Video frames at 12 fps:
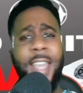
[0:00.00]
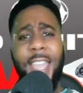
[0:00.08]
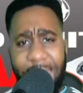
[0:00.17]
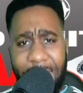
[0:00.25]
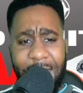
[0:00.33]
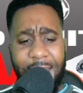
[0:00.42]

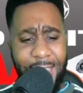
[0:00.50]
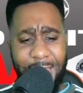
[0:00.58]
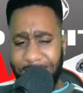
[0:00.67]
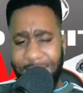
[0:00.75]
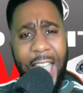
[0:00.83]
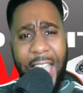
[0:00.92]
It
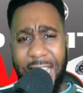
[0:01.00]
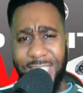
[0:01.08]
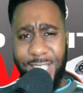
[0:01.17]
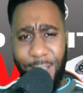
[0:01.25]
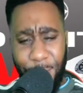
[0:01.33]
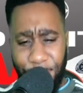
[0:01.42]
is
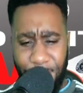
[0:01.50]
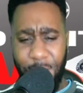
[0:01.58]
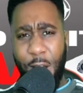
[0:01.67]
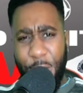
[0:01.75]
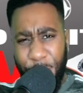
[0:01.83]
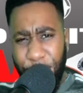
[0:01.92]
Aston
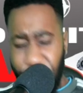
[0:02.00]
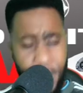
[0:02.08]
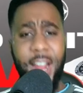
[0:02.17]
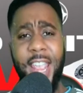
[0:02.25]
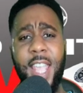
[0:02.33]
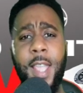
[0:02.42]
Villa
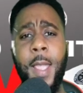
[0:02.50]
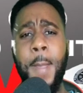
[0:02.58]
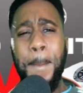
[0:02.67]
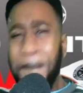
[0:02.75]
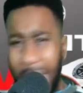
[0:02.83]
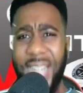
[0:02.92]
3,
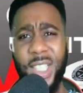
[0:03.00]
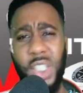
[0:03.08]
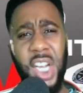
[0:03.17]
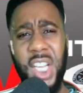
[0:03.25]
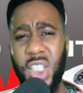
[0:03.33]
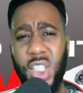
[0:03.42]

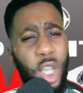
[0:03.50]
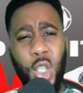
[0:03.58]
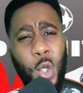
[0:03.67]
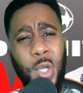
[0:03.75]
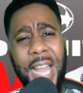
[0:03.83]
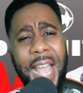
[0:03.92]
Manchester
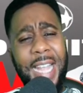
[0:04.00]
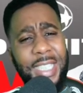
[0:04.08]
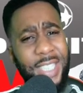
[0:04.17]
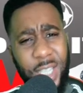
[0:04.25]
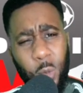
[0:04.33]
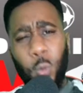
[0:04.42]

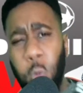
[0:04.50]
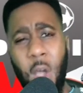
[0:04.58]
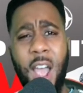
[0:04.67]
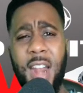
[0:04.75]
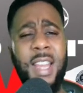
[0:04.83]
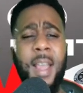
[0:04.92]
United
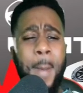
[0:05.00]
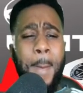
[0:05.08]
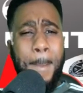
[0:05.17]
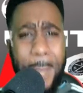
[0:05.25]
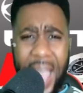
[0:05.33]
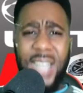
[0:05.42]
1.
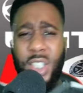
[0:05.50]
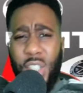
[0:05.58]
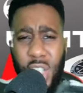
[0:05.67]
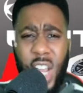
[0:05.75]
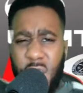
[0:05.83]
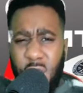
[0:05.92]

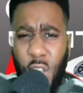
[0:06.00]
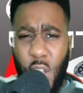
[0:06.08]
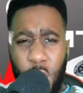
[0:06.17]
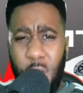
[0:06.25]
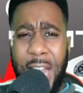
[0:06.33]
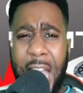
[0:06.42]
Manchester
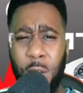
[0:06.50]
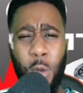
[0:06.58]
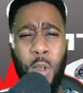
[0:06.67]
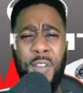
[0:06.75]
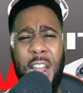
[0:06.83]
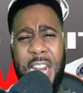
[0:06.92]
United
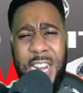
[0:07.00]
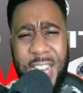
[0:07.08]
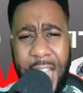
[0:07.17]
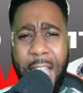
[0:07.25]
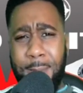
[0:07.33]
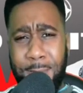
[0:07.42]
with a
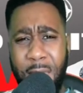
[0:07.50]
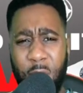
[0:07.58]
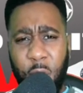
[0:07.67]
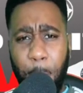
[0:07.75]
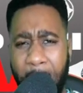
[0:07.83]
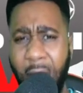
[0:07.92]
nightmare
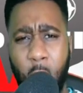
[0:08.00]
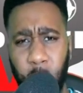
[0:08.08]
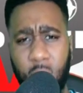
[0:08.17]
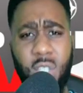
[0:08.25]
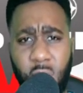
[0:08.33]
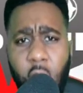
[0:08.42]
from hell
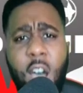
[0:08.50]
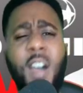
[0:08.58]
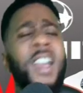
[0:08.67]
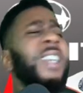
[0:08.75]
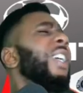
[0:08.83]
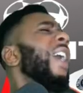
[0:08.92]
start
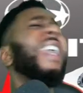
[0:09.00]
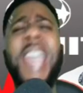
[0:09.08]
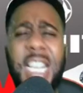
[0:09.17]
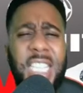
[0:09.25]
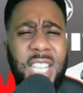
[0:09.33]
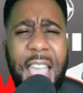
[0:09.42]

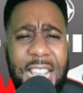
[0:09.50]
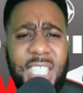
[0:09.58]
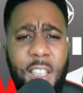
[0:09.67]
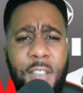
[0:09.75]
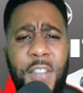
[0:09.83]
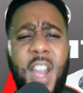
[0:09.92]
against
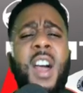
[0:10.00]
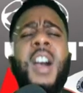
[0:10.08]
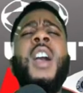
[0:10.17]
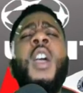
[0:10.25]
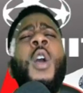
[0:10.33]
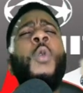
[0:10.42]
Aston Villa.
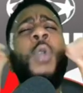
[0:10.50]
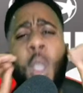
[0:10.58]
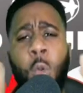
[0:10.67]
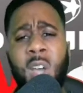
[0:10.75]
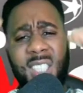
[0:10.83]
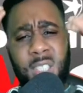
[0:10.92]
We
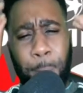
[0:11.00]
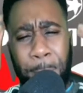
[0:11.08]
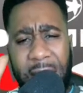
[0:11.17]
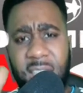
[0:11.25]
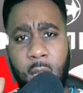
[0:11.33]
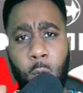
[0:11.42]
was
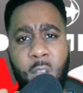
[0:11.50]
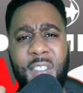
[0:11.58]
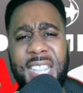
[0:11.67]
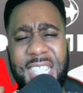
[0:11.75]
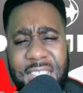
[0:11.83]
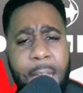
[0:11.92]
beaten
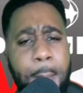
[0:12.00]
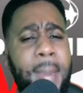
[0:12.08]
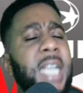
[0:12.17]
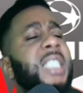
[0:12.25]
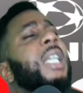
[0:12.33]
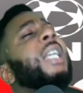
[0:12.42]
within 10
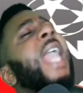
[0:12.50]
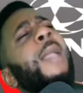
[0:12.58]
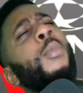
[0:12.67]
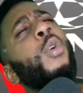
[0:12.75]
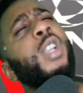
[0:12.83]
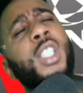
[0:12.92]
minutes. The
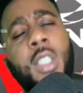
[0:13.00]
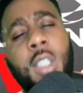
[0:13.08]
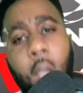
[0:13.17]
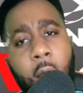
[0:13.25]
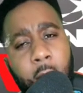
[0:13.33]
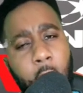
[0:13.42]
game was
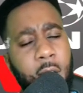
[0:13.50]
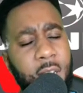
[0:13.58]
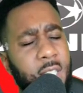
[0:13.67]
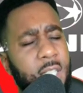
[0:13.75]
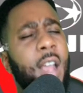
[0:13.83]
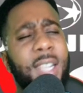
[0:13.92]
done on a
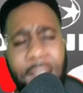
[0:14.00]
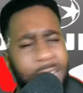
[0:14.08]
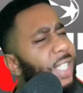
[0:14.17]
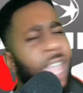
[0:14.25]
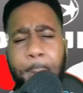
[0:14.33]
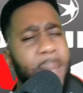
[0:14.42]
Sunday.
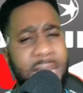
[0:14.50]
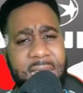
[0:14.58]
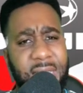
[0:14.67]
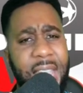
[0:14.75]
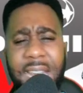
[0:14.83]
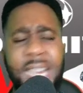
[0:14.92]
10 minutes
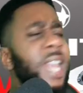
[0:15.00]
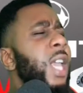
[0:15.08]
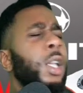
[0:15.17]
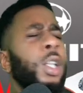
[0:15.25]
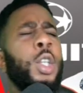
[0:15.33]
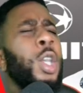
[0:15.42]
in,
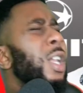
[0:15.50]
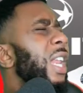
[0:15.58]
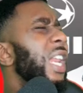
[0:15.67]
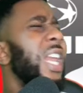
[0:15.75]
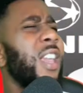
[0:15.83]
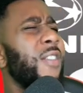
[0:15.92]
you
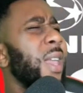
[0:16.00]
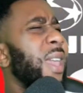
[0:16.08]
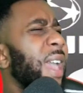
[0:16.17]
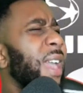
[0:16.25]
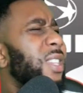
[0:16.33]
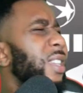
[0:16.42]
didn't even
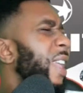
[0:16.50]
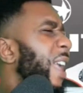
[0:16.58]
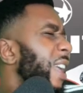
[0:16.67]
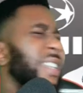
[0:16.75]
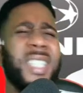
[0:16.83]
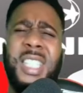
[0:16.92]
get to get
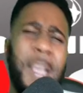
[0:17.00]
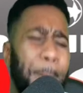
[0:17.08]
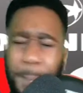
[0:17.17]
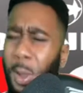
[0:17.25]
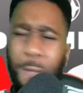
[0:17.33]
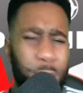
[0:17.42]
a
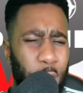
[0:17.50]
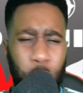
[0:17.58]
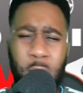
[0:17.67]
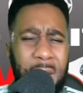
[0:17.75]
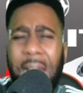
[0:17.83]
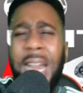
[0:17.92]
sip of your
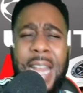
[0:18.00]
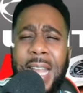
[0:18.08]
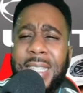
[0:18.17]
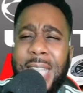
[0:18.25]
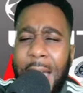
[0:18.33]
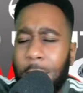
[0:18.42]
drink and
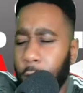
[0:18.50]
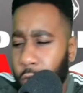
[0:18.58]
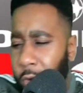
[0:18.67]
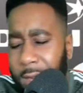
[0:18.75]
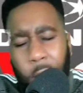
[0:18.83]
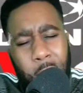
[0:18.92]
let that
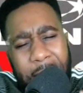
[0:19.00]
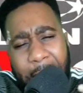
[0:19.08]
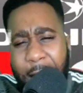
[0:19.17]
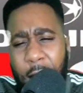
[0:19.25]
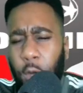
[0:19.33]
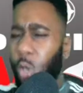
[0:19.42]
drink or that
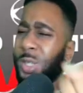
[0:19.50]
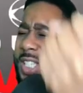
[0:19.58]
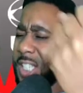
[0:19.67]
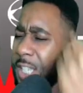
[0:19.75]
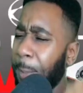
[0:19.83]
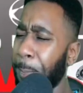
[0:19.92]
alcohol
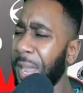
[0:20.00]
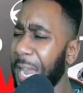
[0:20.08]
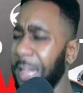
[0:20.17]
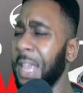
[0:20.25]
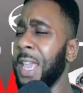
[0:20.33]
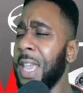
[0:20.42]
sip in,
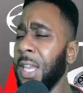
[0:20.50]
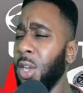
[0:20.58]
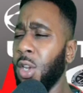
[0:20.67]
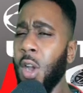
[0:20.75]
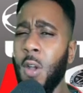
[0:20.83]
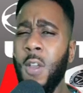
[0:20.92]
you
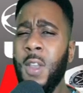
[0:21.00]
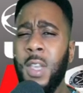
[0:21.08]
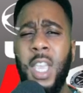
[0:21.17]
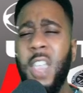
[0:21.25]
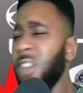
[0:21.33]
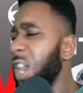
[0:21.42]
know.
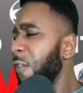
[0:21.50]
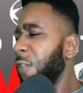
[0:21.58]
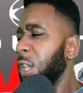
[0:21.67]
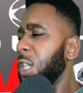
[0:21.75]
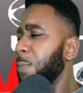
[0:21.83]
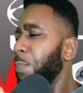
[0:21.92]
Even if
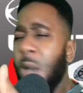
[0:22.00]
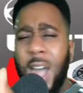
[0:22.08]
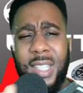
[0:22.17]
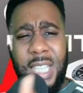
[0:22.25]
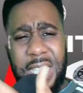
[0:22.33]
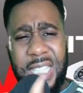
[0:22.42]
it
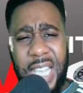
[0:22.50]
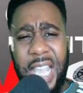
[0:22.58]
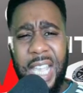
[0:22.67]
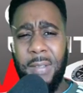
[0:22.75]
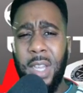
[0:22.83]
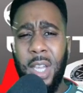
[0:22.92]
sparked a
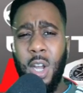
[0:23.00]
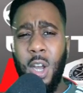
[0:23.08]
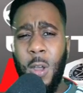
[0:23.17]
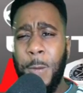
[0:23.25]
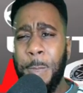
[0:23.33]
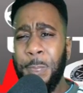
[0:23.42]
thing, you
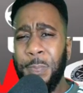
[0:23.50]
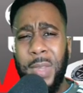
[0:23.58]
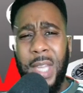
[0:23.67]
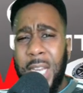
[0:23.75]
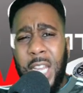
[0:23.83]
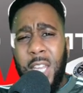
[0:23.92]
know.
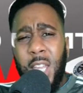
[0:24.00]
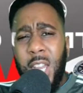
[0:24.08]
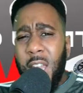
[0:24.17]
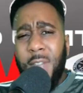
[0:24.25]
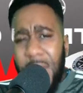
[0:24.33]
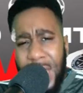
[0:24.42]
It
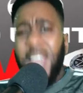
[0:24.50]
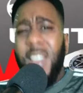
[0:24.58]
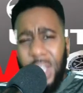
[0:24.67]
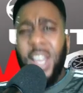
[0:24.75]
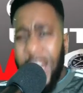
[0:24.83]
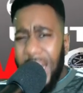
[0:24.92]

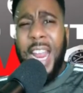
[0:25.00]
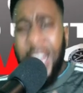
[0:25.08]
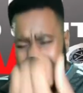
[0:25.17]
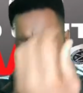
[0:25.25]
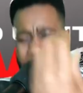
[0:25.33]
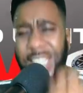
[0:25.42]
didn't
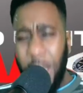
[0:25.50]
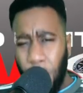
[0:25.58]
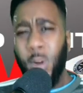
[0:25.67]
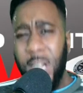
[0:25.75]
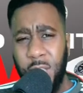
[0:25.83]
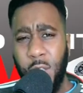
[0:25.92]
settle
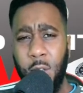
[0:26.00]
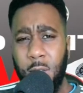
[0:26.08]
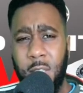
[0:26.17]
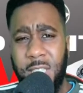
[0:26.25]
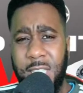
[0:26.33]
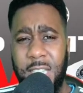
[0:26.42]
into your
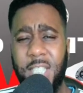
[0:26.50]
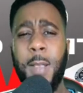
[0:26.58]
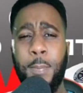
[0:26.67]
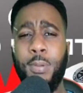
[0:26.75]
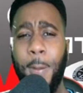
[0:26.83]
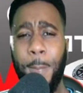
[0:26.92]

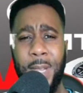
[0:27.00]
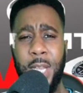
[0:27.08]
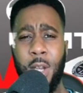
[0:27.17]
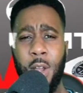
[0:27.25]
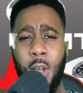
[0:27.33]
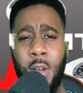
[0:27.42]
system properly,
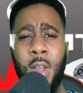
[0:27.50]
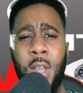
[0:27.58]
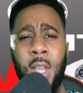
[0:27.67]
you know.